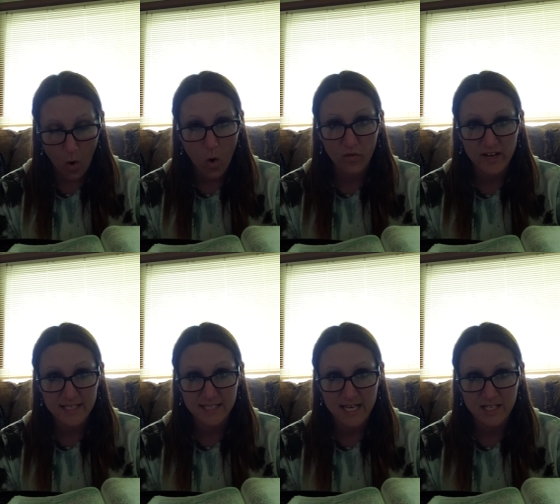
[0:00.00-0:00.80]
all
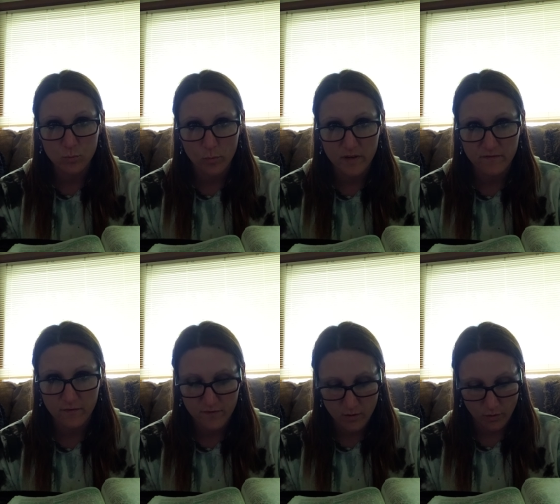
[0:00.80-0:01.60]
these things will be
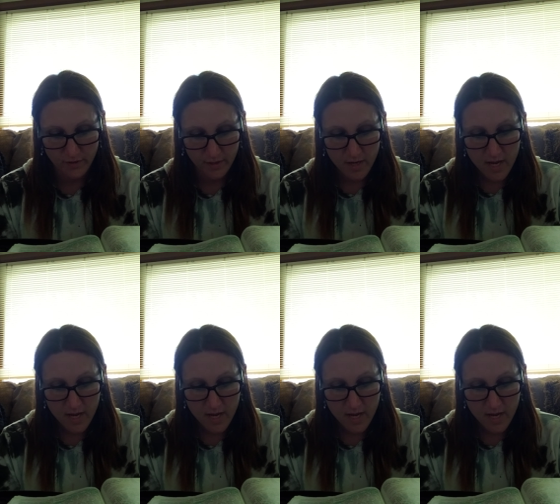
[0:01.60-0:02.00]
fulfilled.